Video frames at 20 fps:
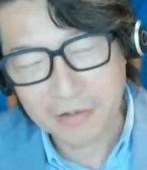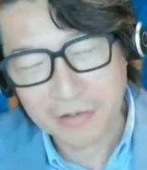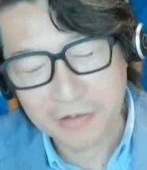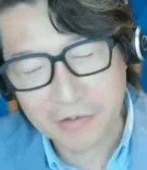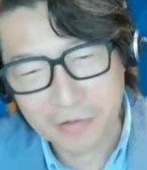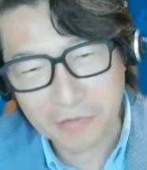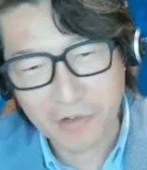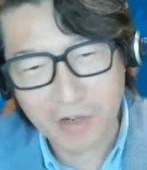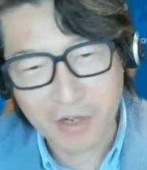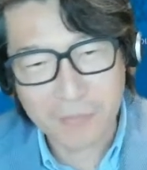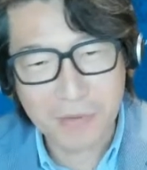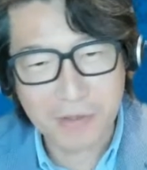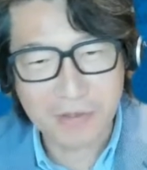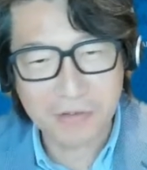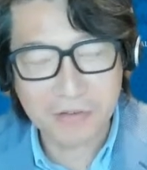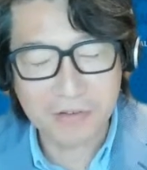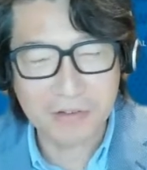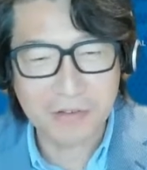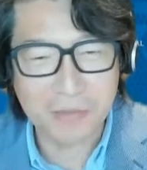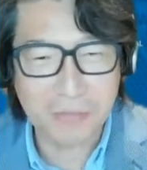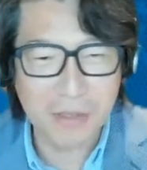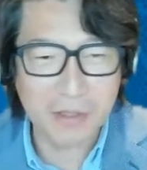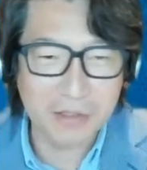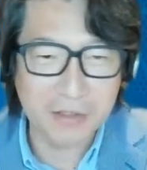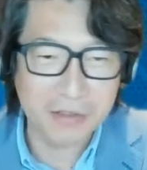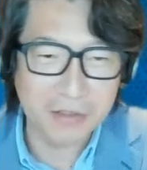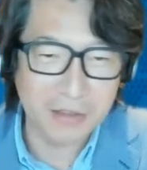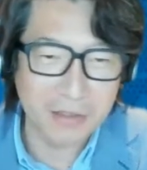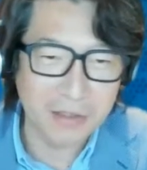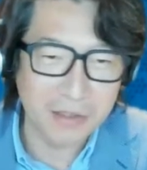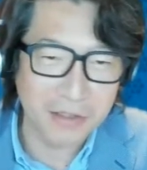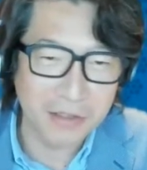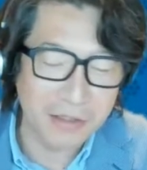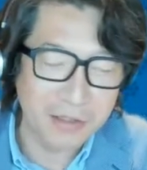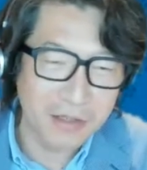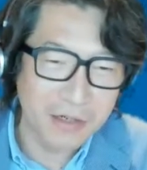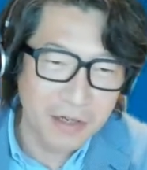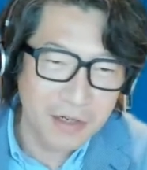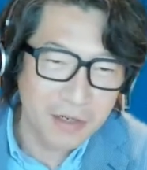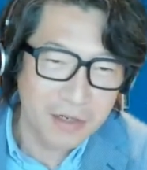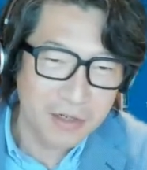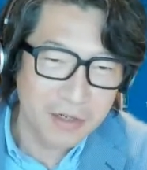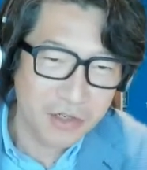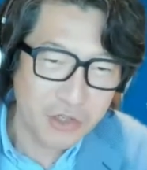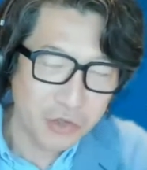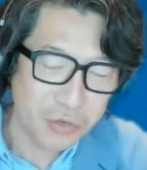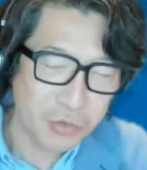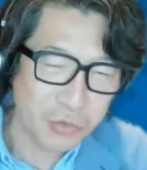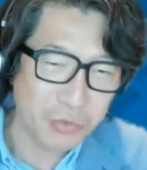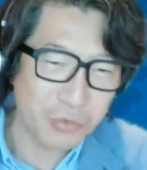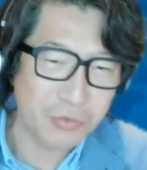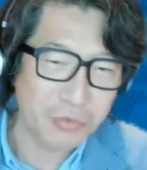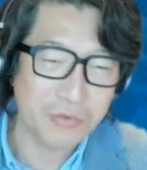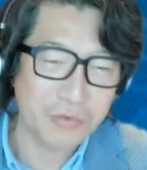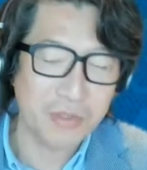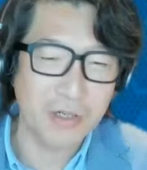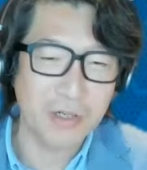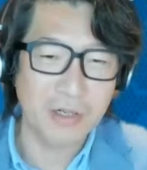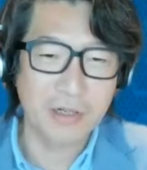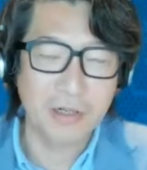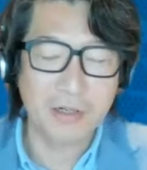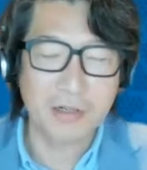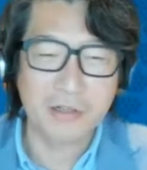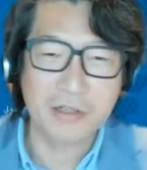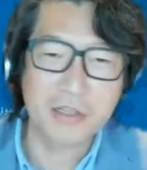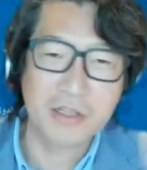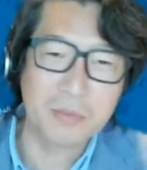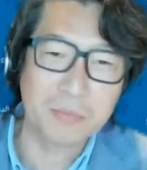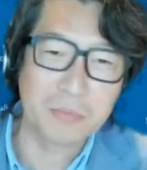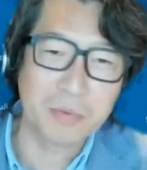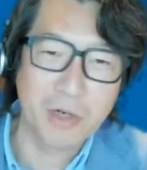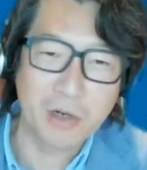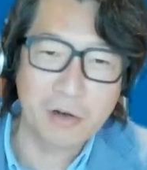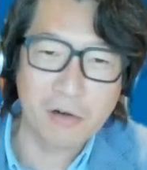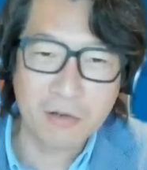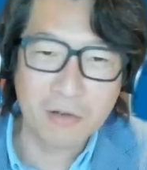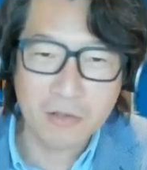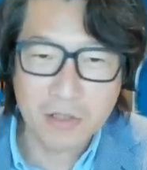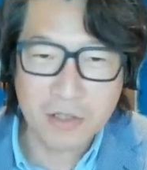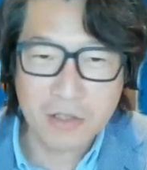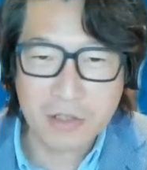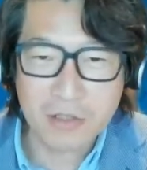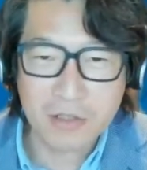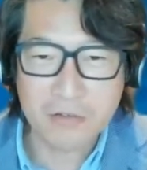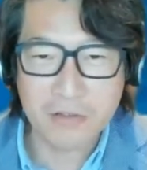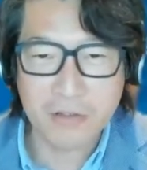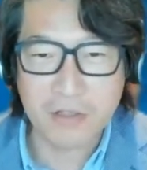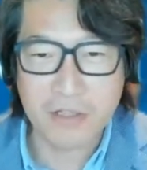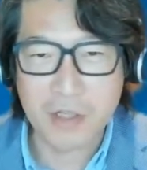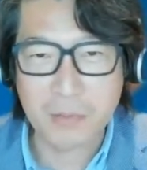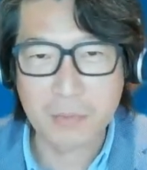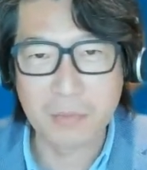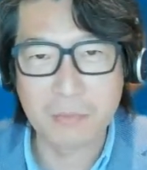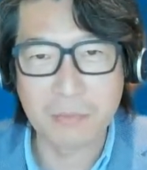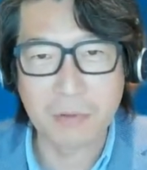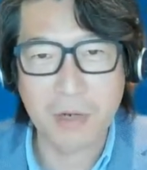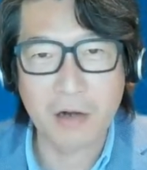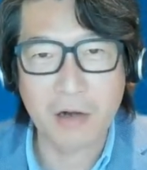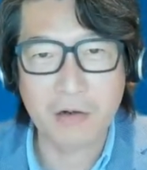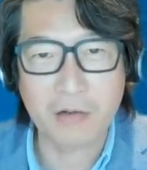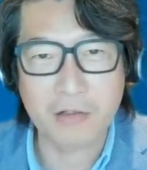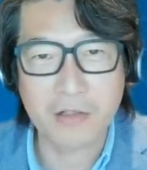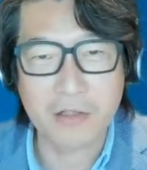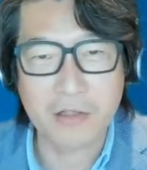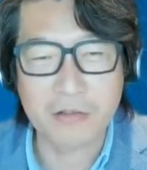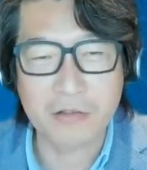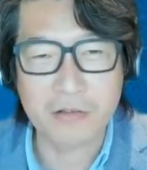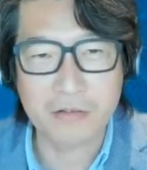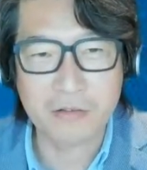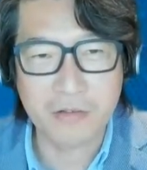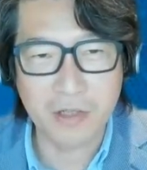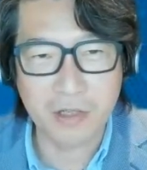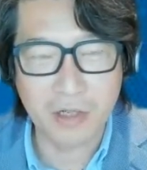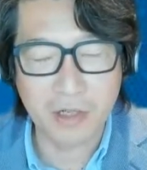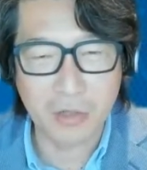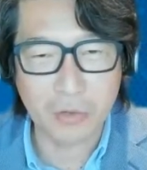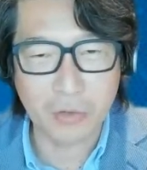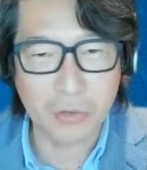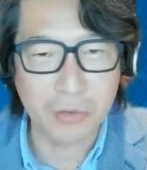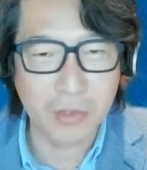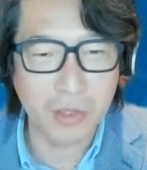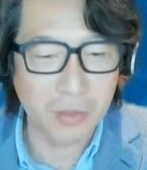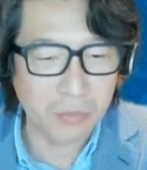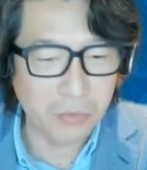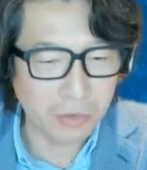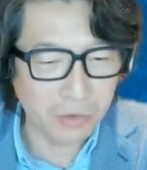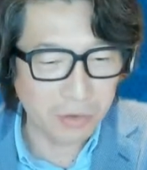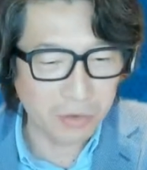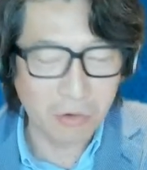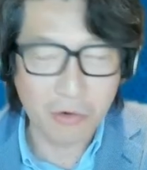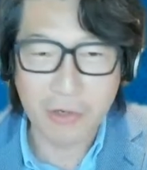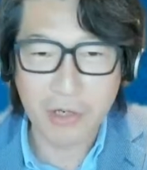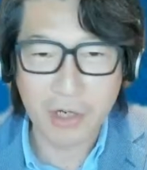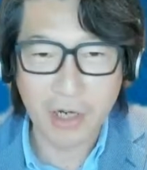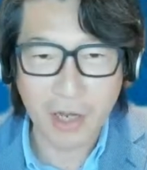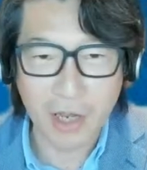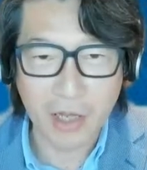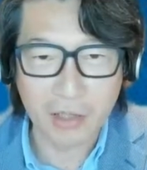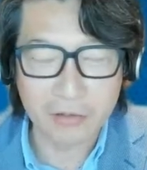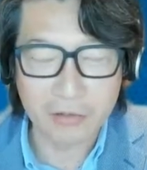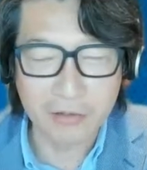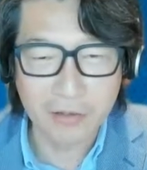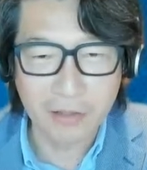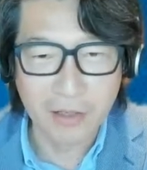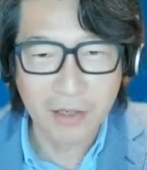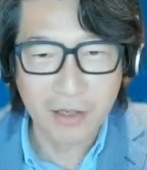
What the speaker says: describing the main issues, key priorities, and even priorities going ahead